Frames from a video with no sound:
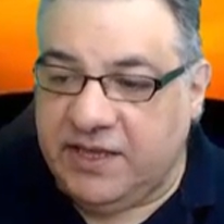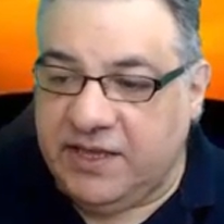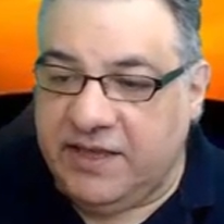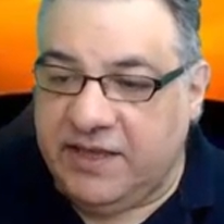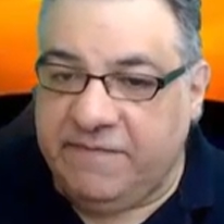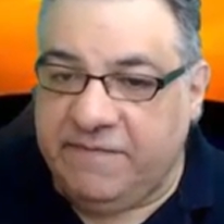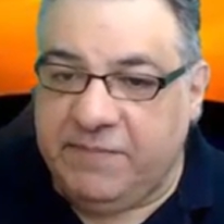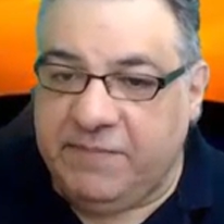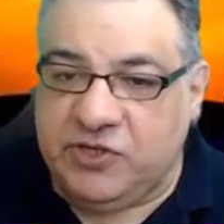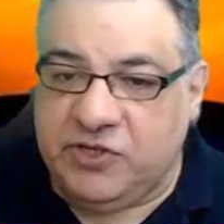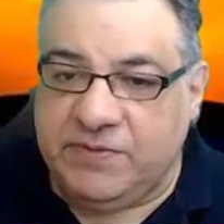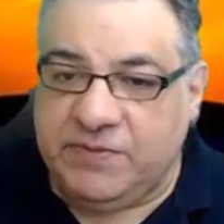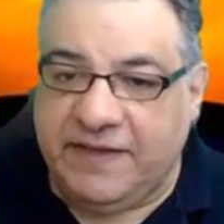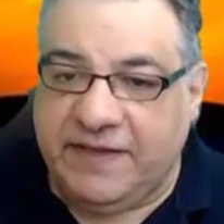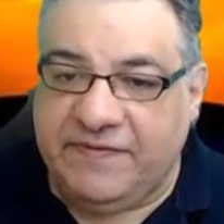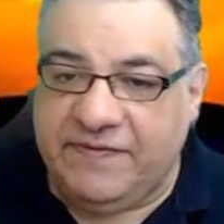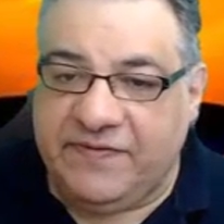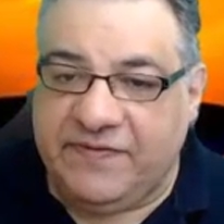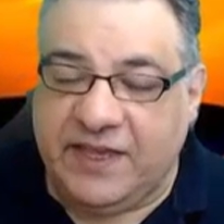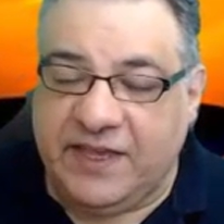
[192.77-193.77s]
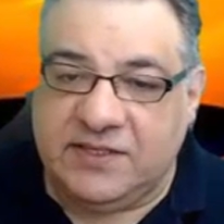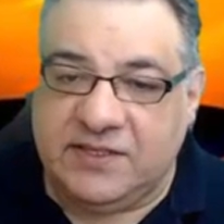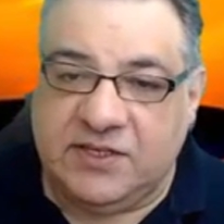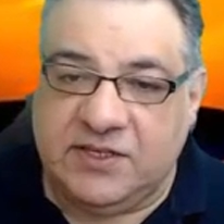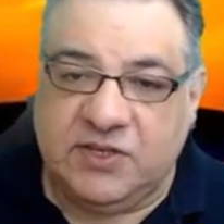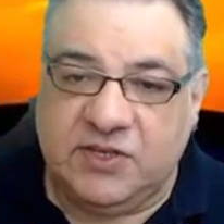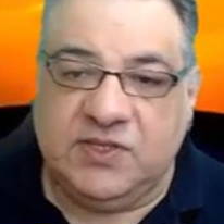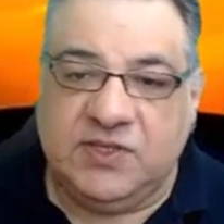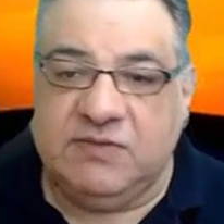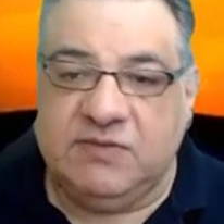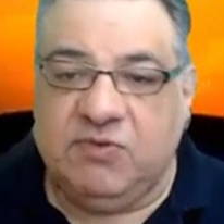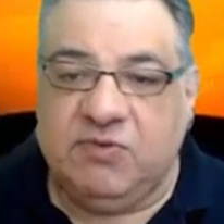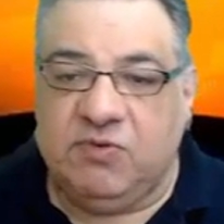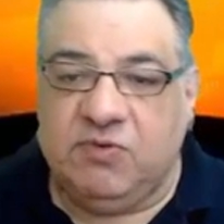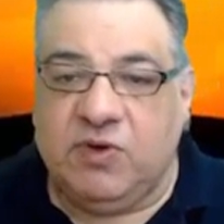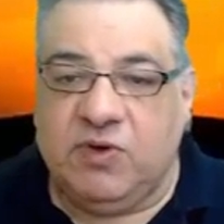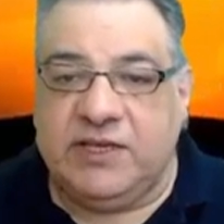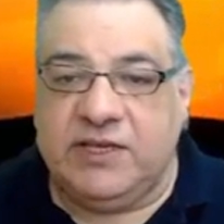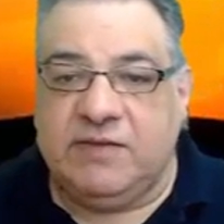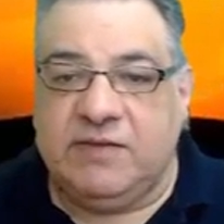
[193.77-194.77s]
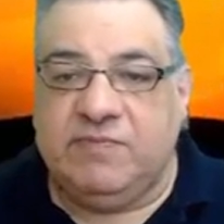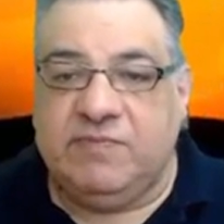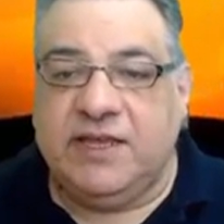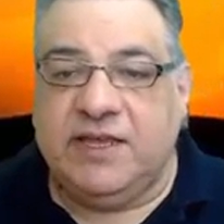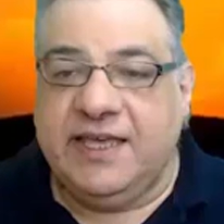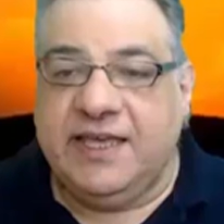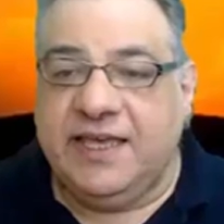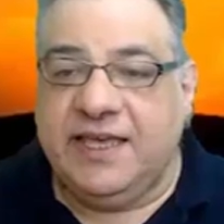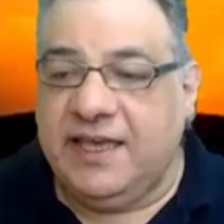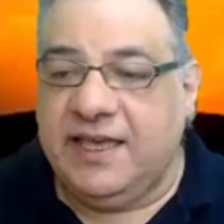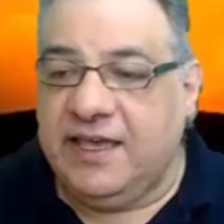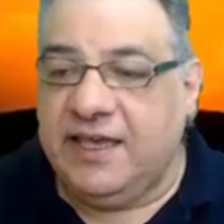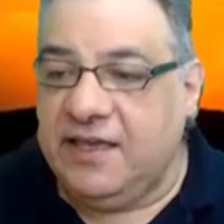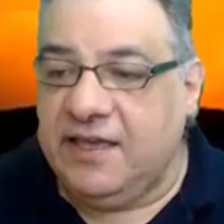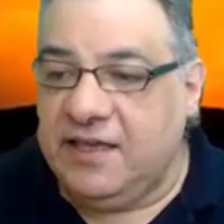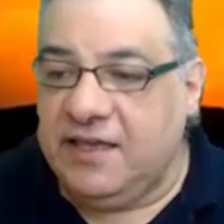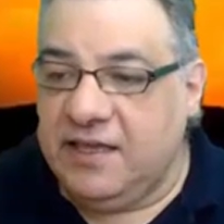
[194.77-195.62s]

If bishop f six, can you see what white could play here?